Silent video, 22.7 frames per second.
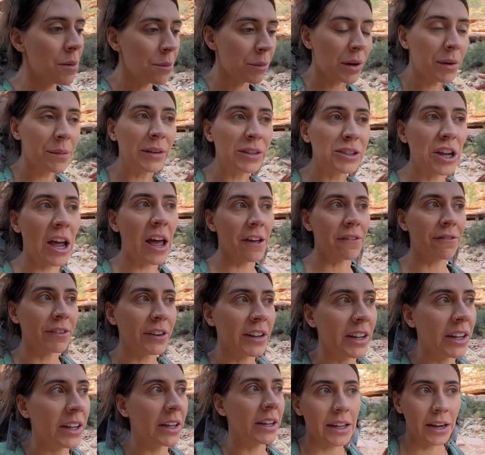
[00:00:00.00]
Pretty much
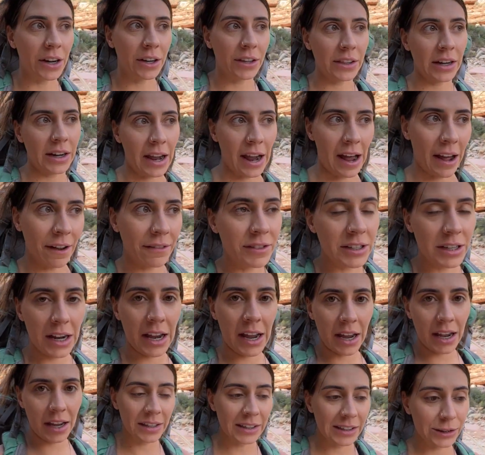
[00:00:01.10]
every gear that I have
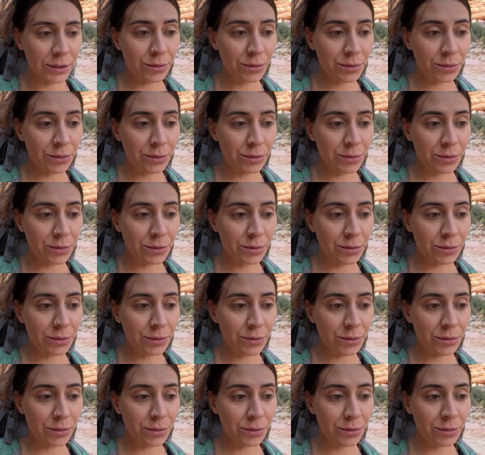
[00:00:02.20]
today is